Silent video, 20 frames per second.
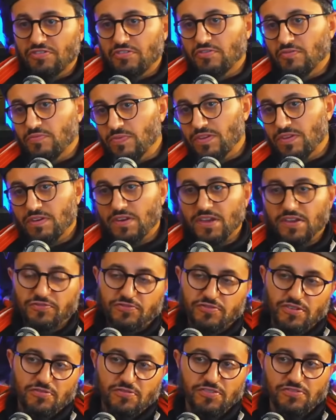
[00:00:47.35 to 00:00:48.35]
it'll be the next
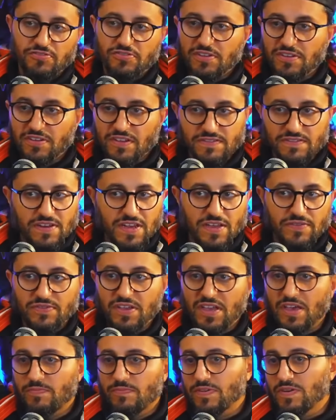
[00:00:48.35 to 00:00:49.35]
generation. It doesn't have to
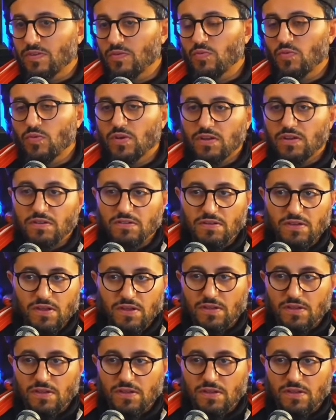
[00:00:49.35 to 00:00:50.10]
happen in one